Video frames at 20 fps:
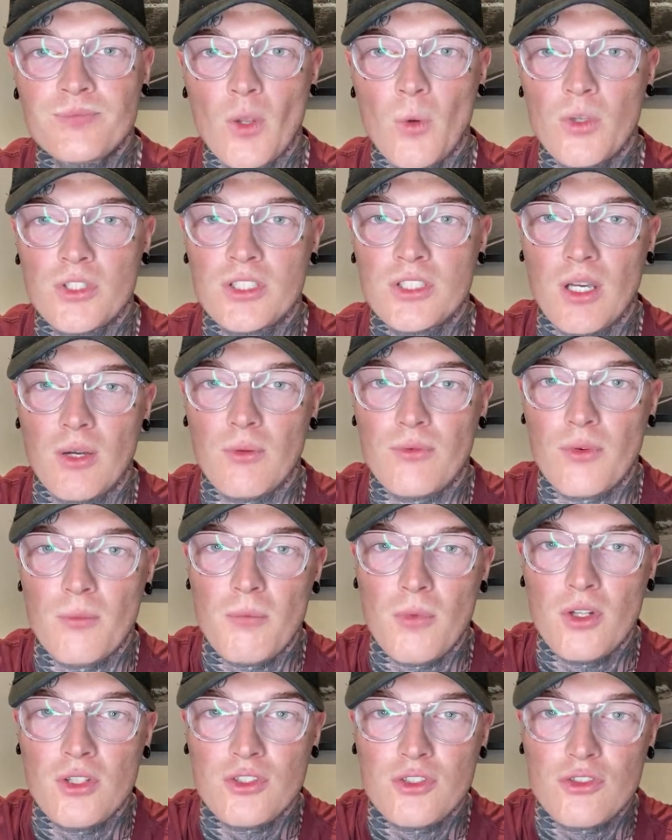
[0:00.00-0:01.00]
What's up from
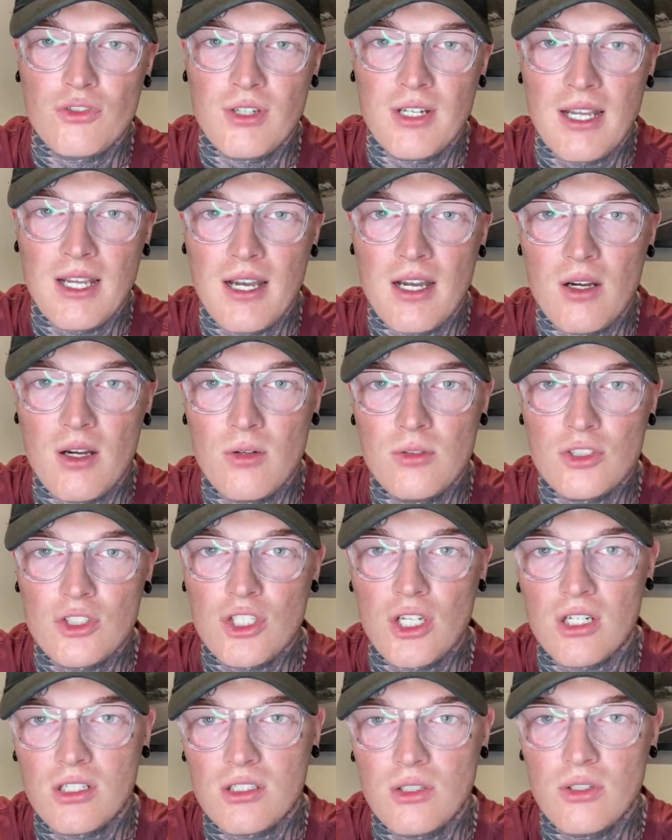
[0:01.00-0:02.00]
Montreal?
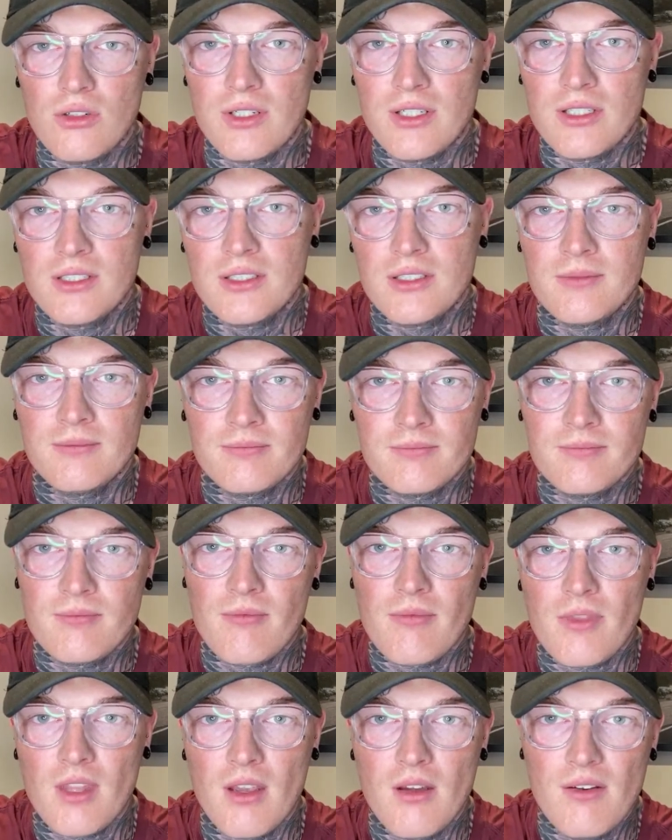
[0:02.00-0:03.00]
Chuck Norris,
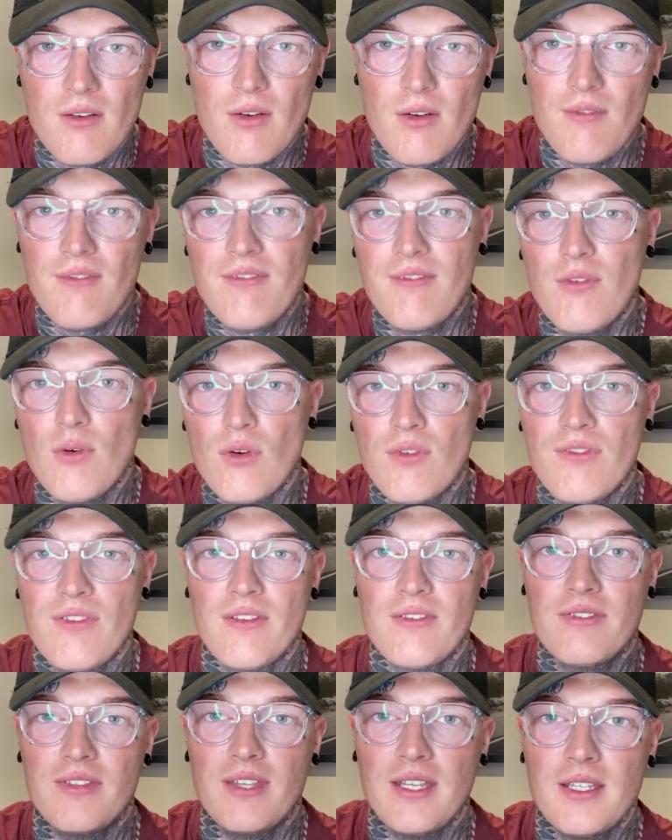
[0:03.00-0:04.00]

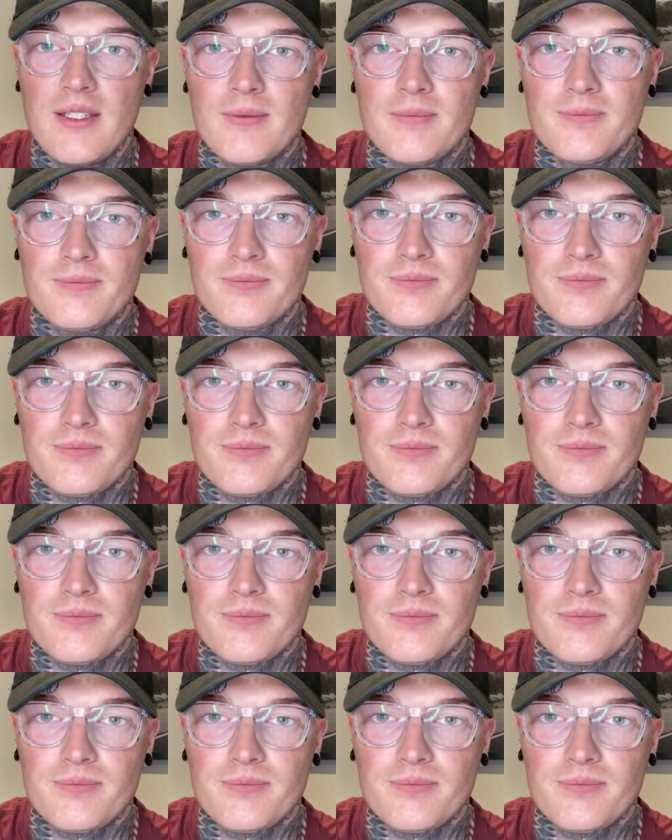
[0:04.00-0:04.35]
450.